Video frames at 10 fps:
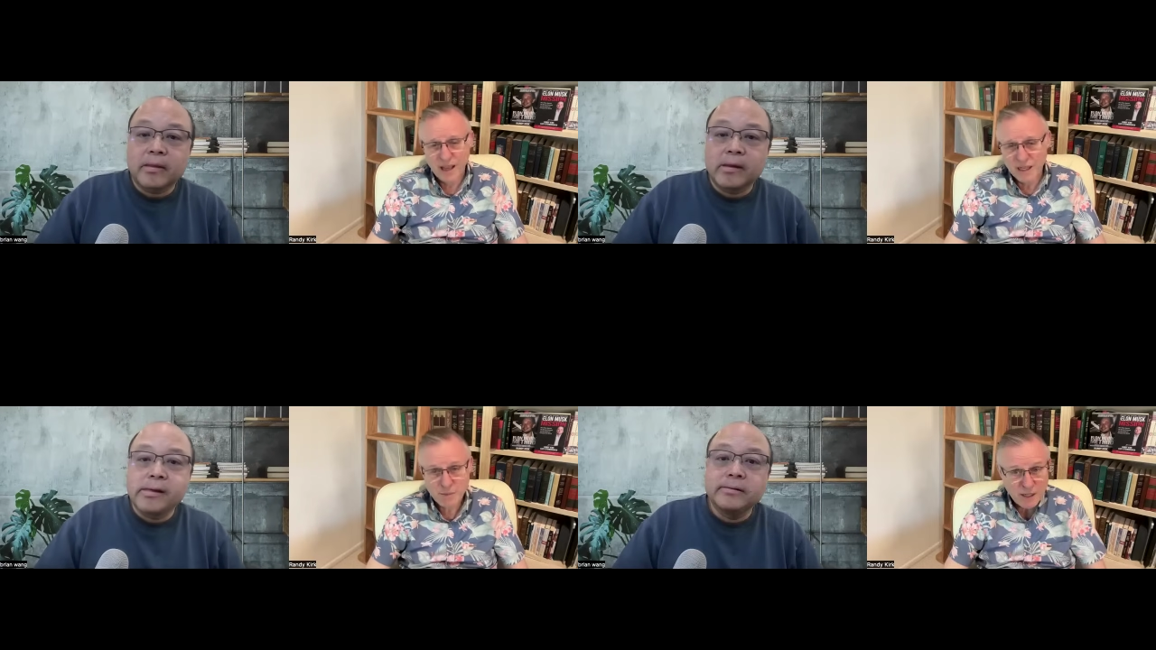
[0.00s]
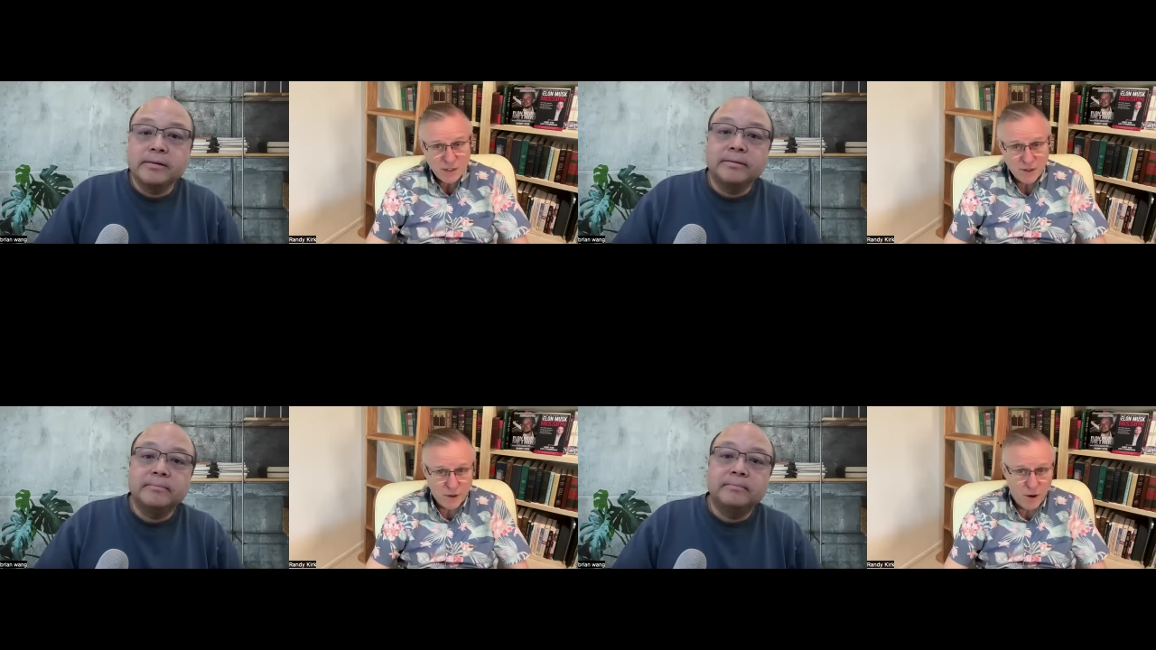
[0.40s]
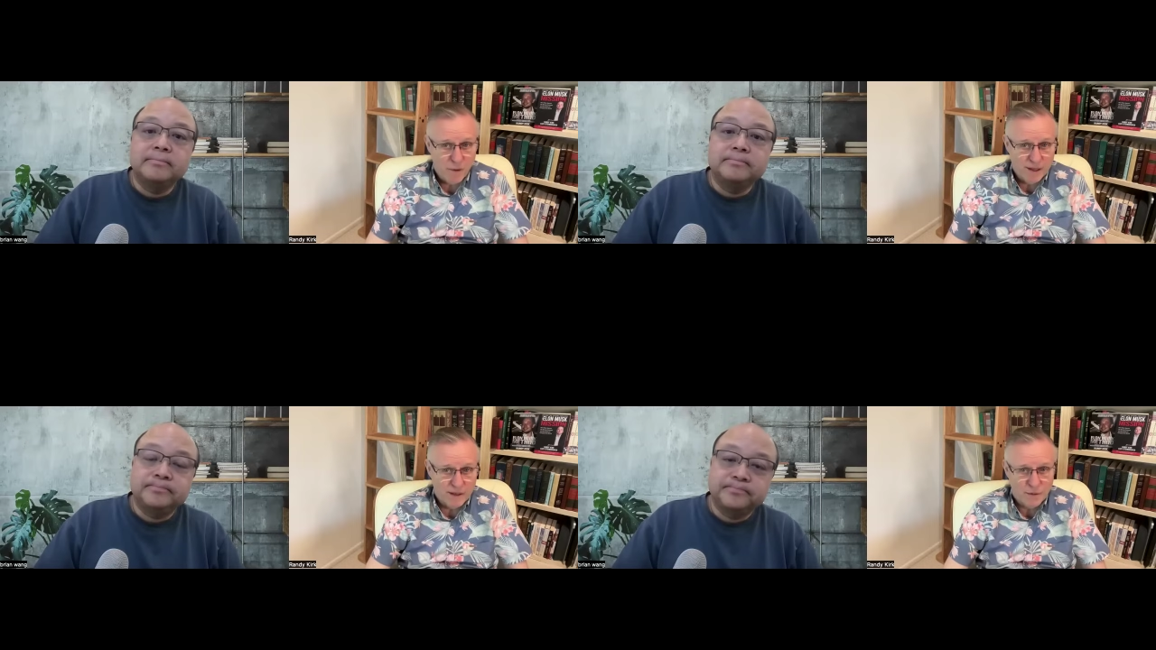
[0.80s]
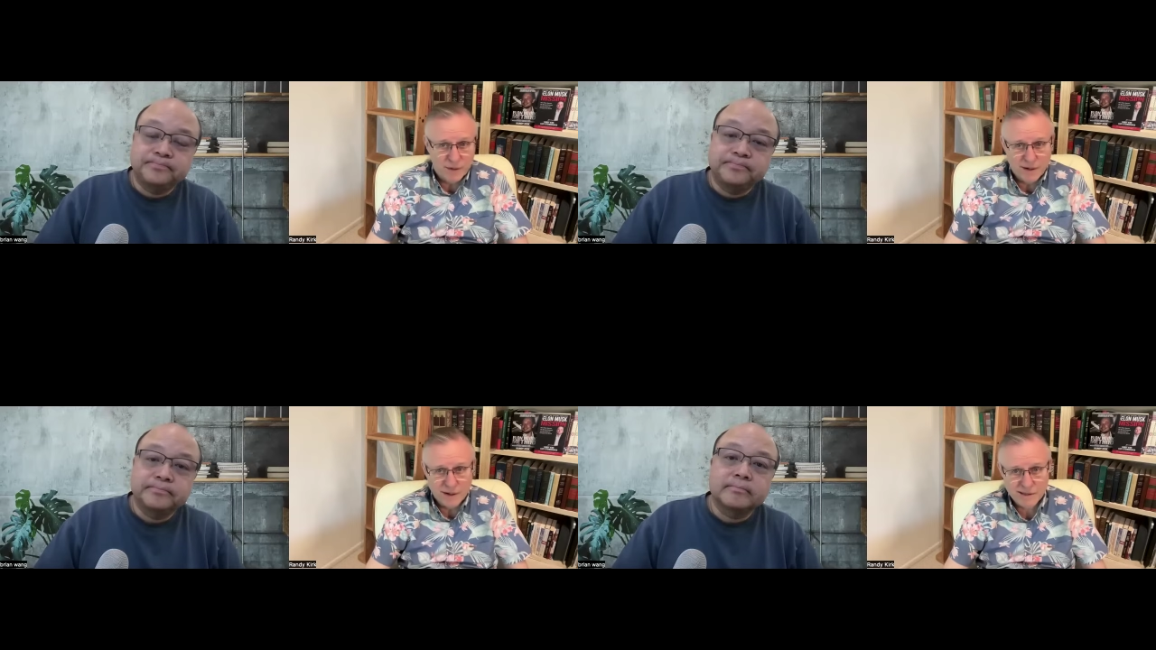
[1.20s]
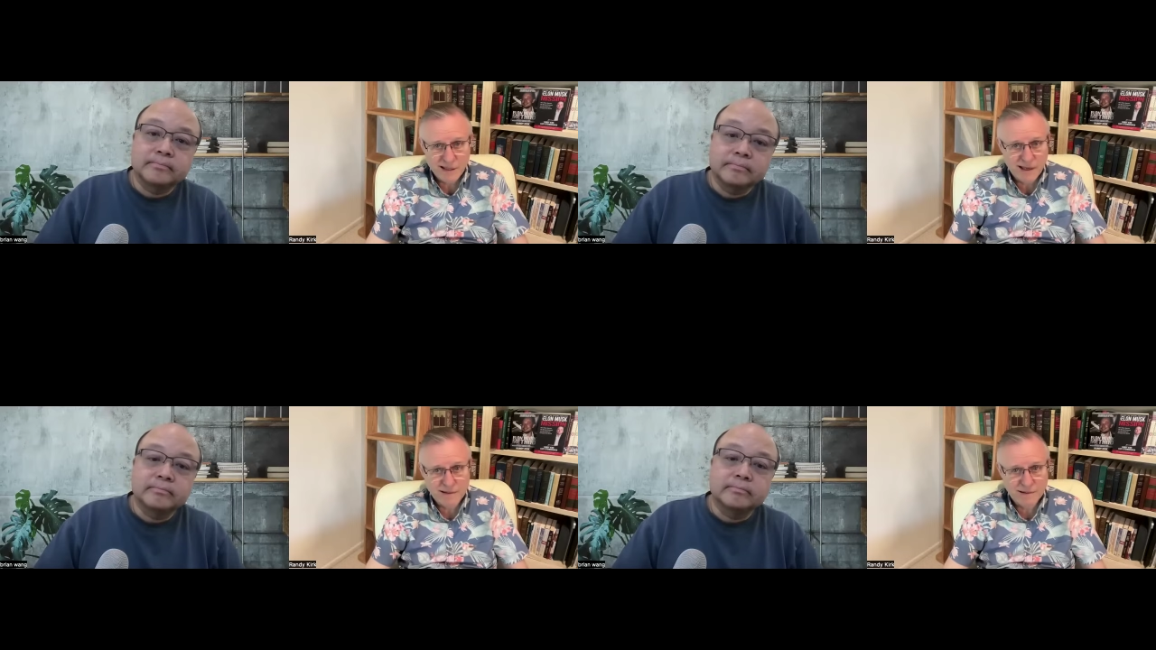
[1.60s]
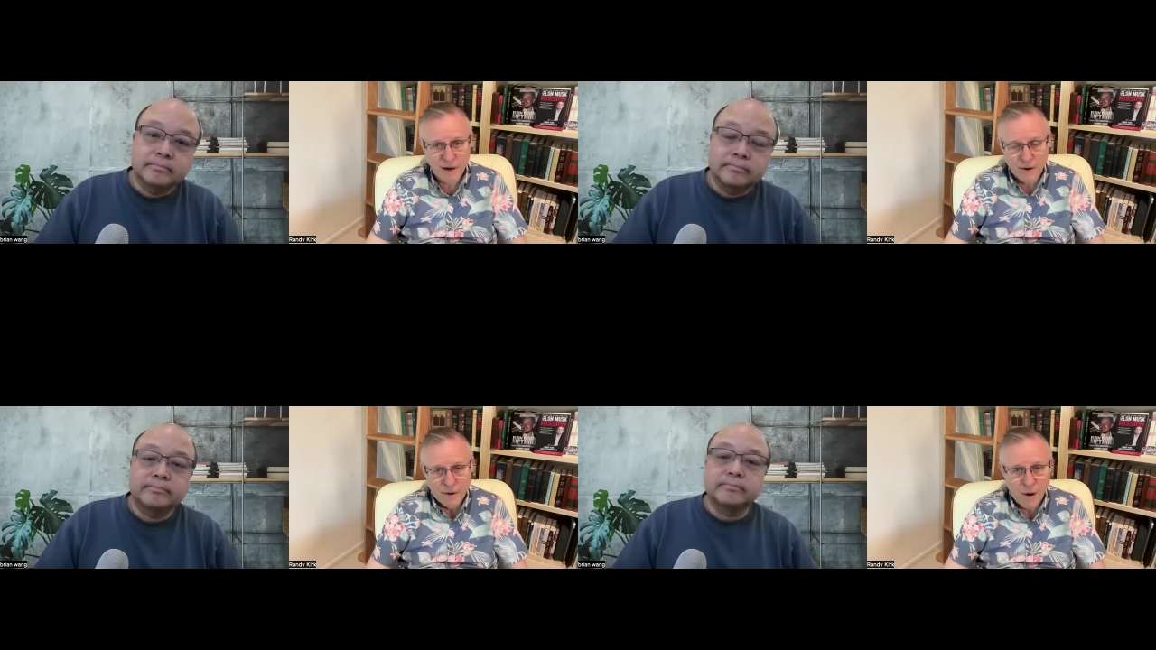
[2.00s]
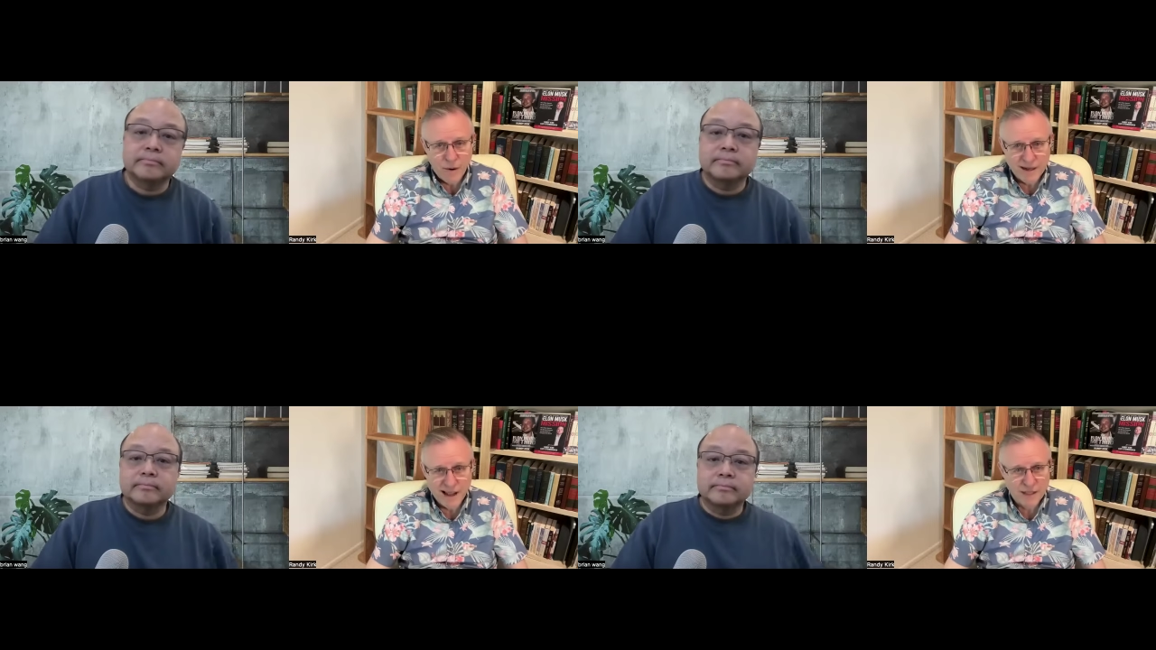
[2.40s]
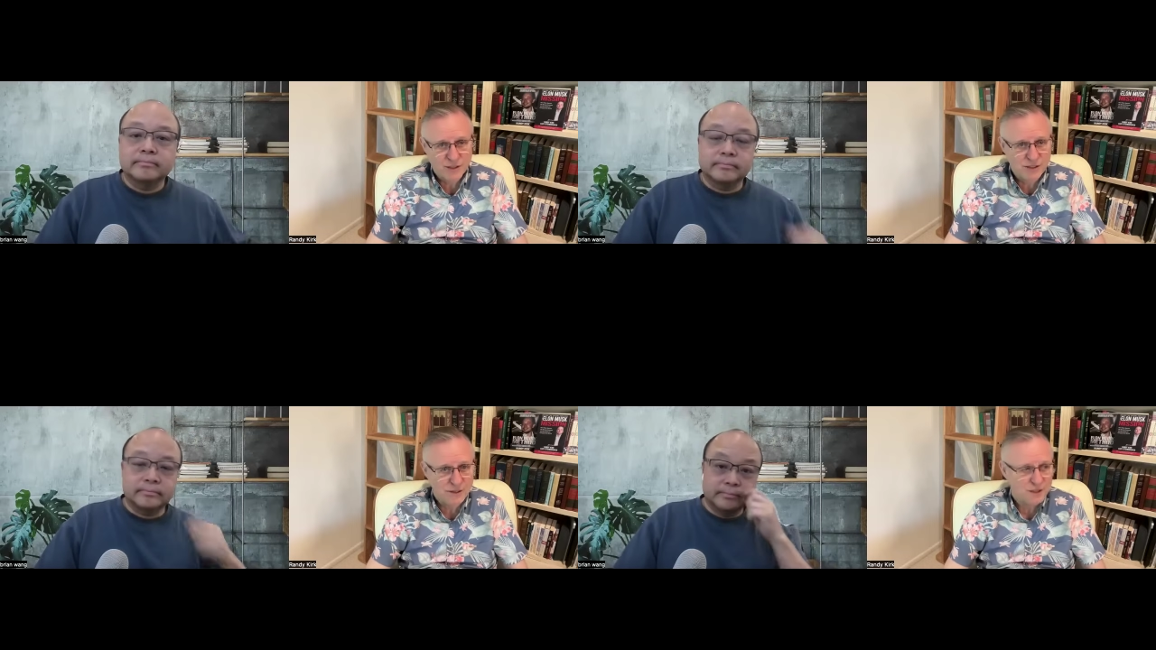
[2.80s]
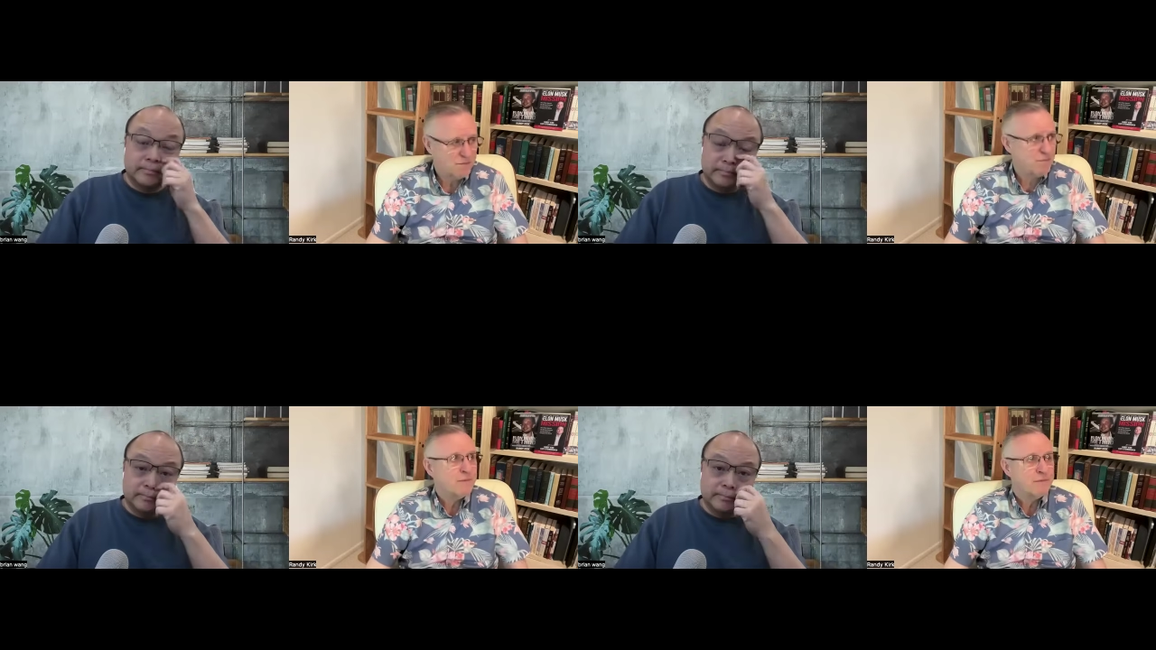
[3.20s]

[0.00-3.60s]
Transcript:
Speaker 1: Especially if you're already in Twitter, it's like or already in X, you just,